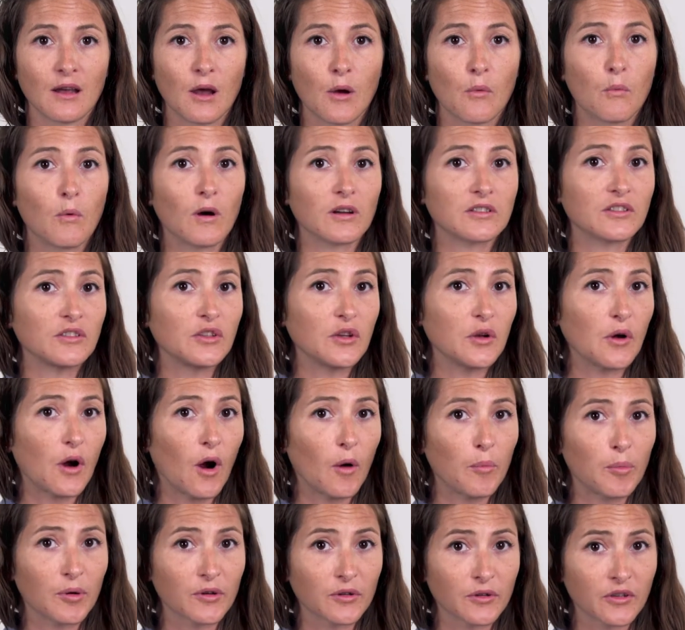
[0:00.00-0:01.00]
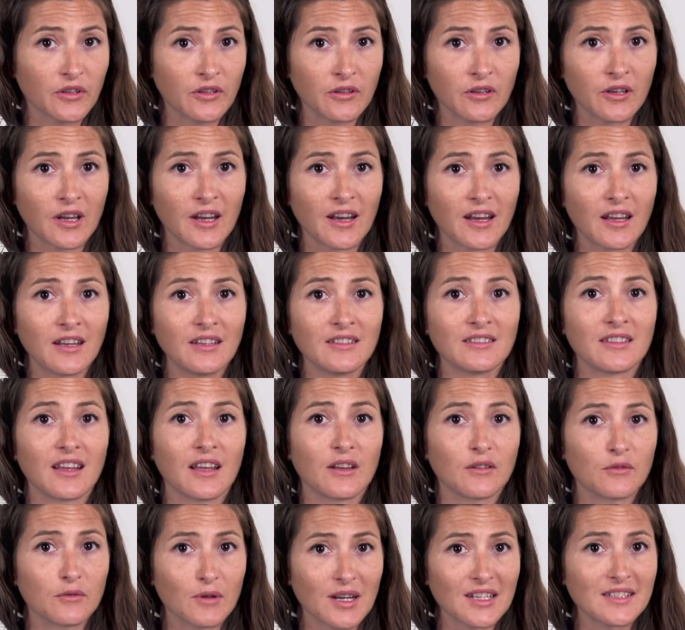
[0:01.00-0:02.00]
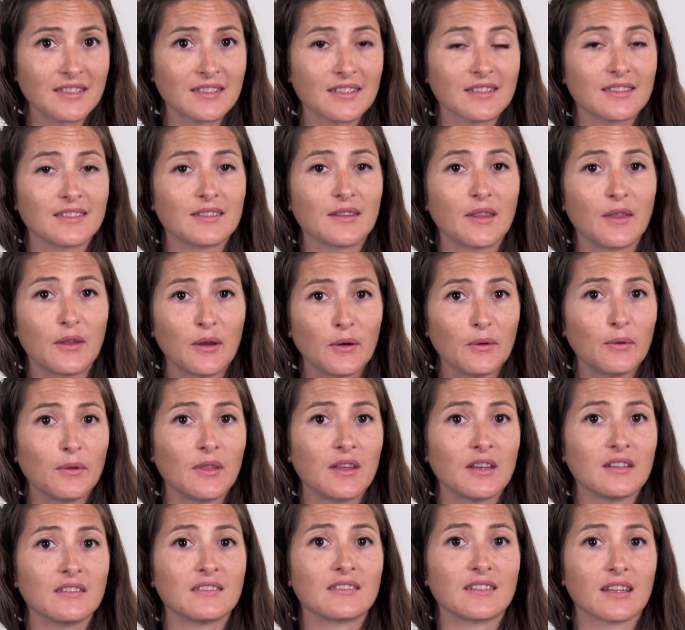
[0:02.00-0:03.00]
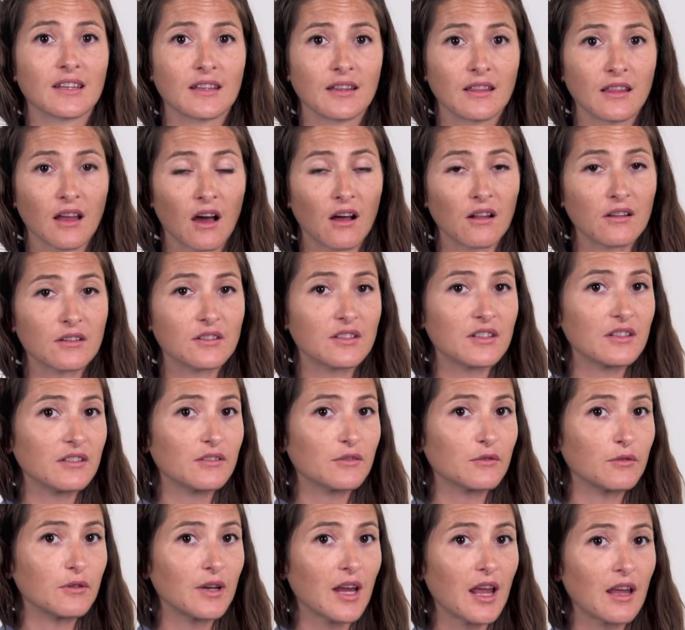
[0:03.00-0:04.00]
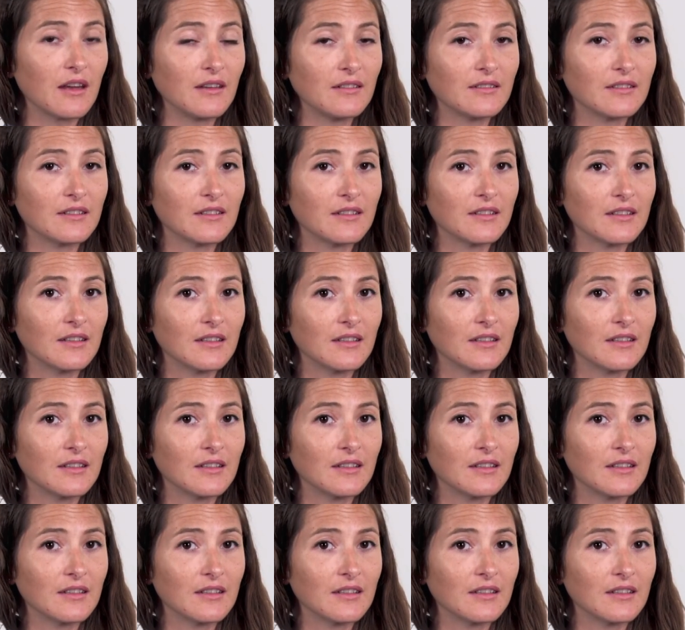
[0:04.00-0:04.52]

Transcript: What new opportunities and risks do these technologies create?